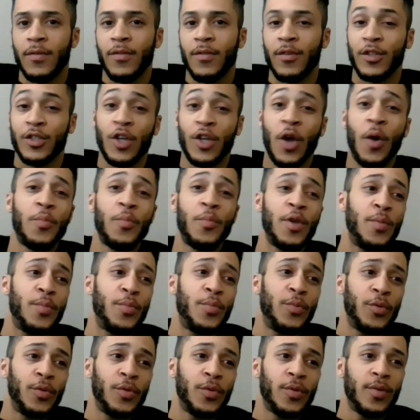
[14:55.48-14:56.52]
for some
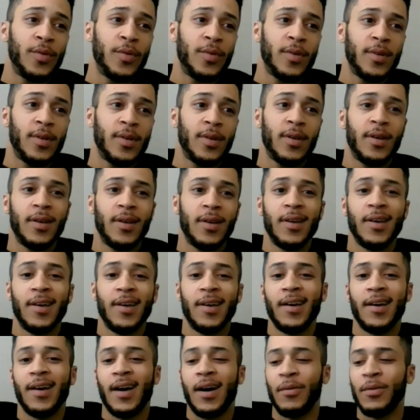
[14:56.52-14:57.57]
people
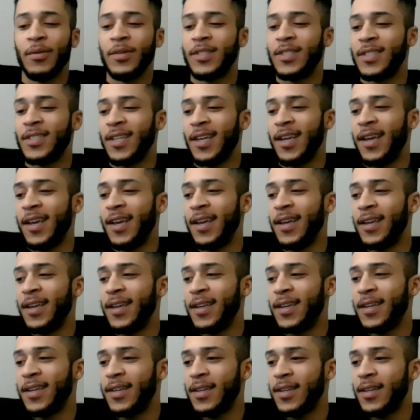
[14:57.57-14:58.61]
i would say